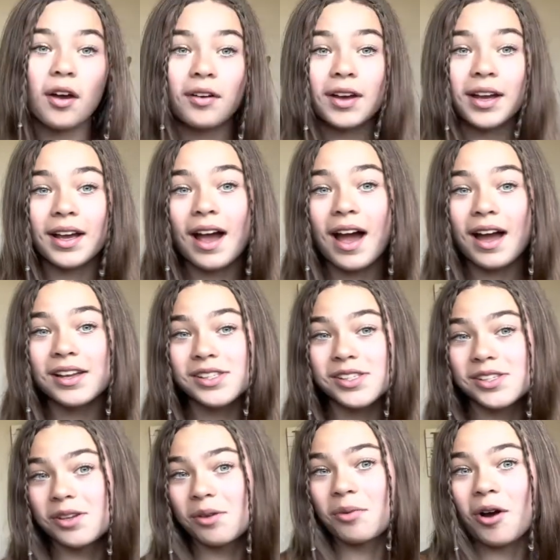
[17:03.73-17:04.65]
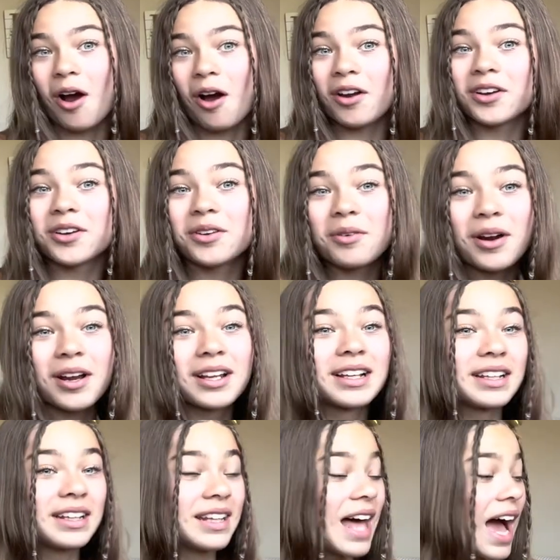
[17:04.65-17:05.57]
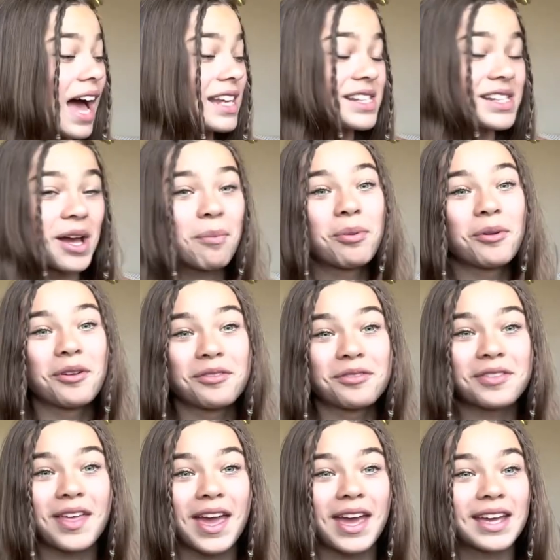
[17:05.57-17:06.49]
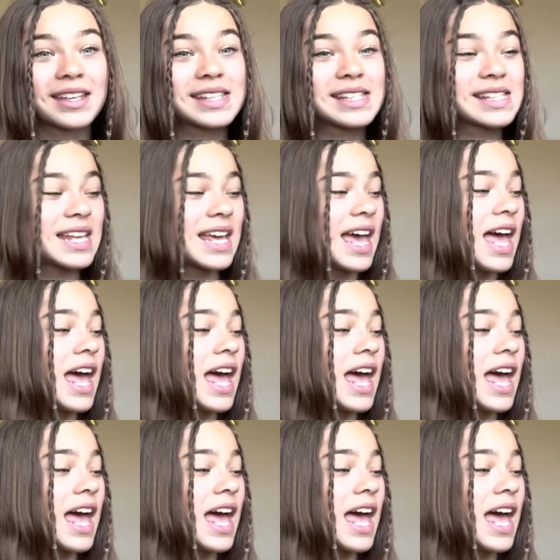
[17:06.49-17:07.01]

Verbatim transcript: Okay guys, so we're on to our last couple of things.